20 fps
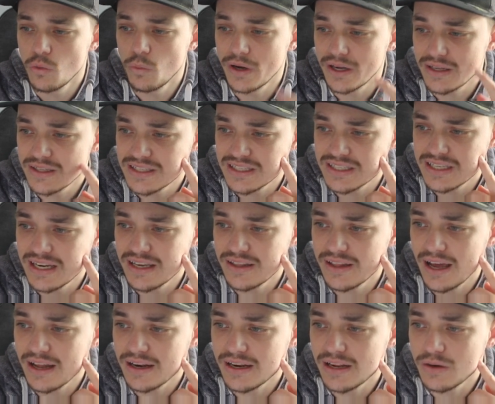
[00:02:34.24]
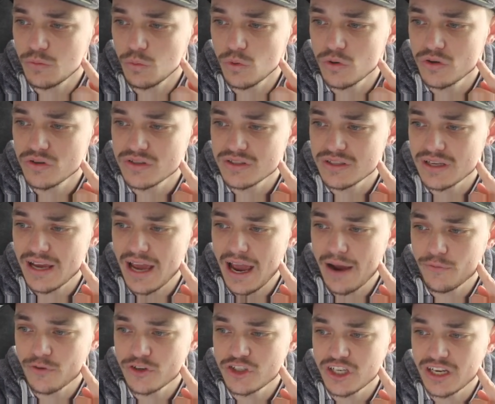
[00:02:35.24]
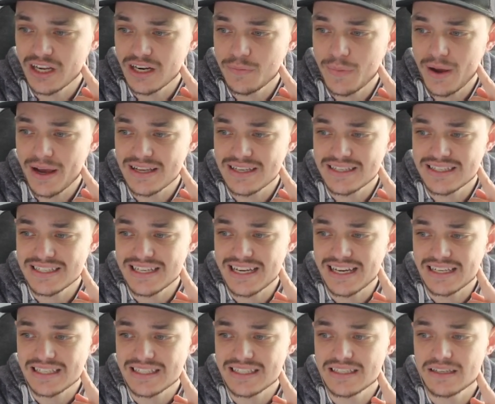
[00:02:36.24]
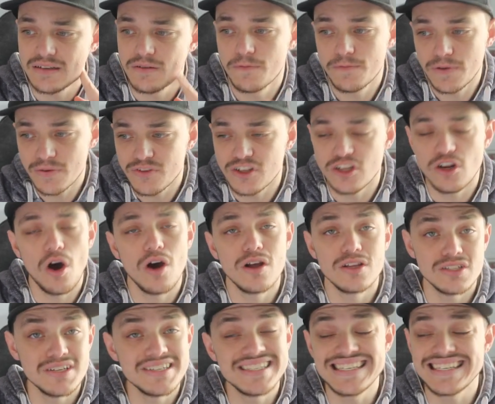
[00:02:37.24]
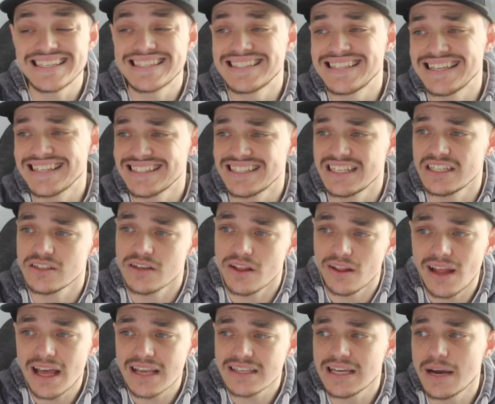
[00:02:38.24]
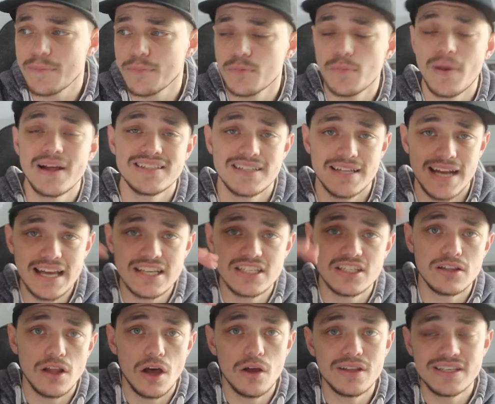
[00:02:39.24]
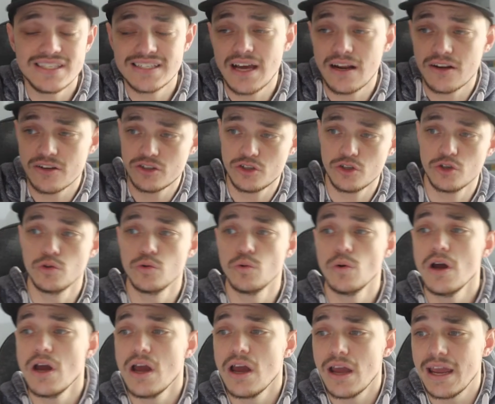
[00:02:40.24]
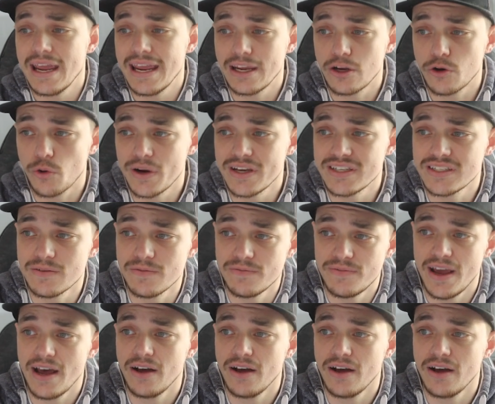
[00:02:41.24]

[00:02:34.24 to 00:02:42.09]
we can see that it was averaging at about 659, so 660. So the last couple of months, it has slowly started to increase in